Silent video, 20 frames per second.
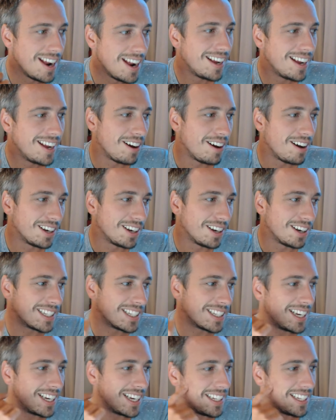in Holland.
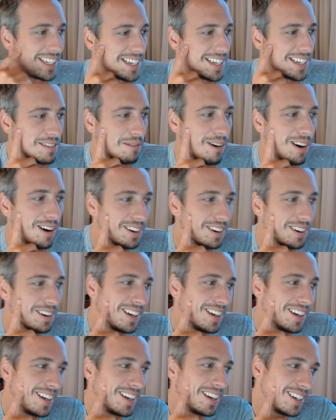And Teddy Wong
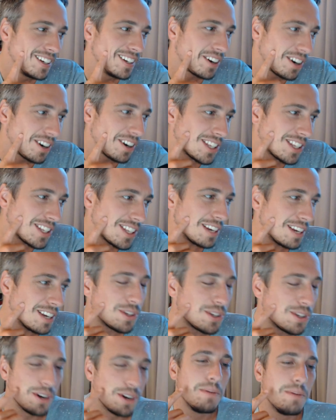cursed at him
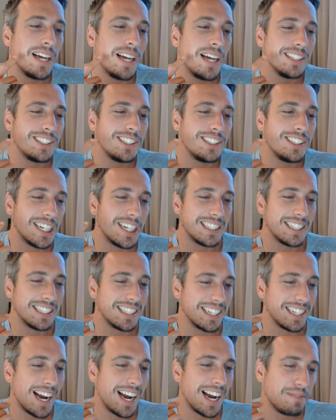so bad in chat that
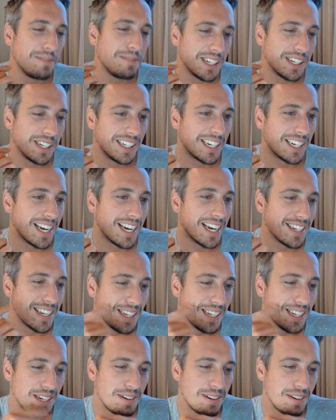the guy wanted to cancel
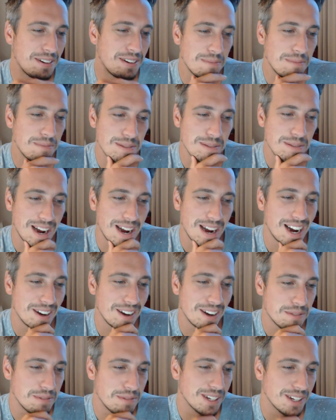his trip to my
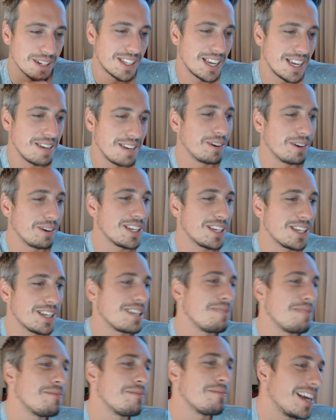house because Teddy Wong said
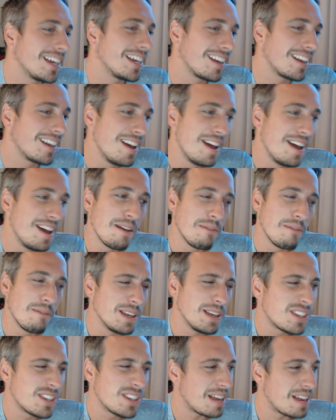something like, "When
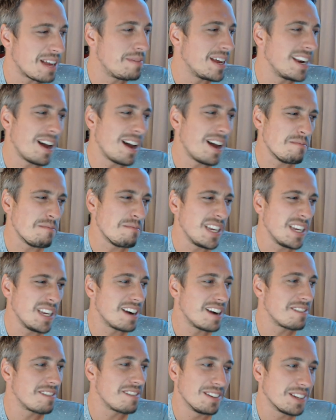you step in, I'll be
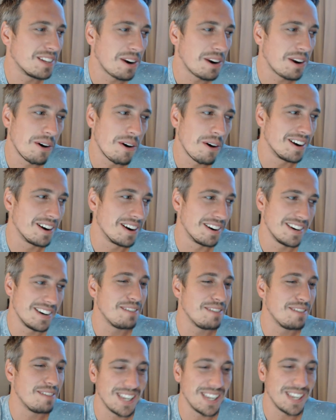there around the corner,
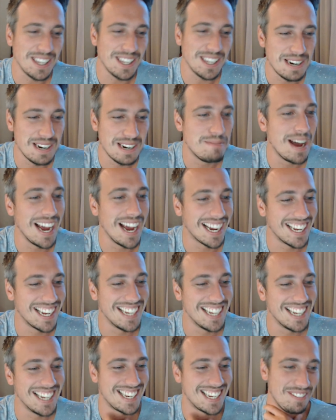knifing you in the back,"
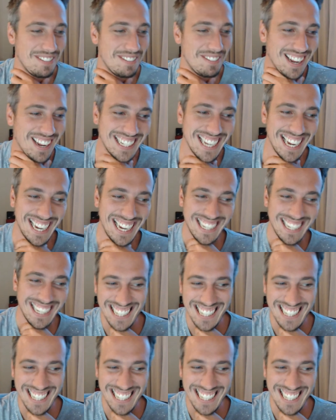and stuff like that.